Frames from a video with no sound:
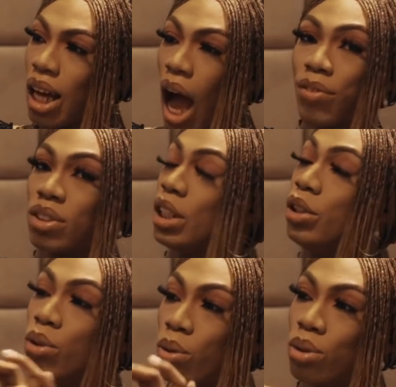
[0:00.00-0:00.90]
I have to say
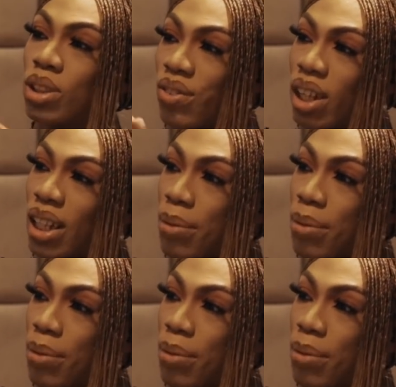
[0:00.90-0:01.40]
no several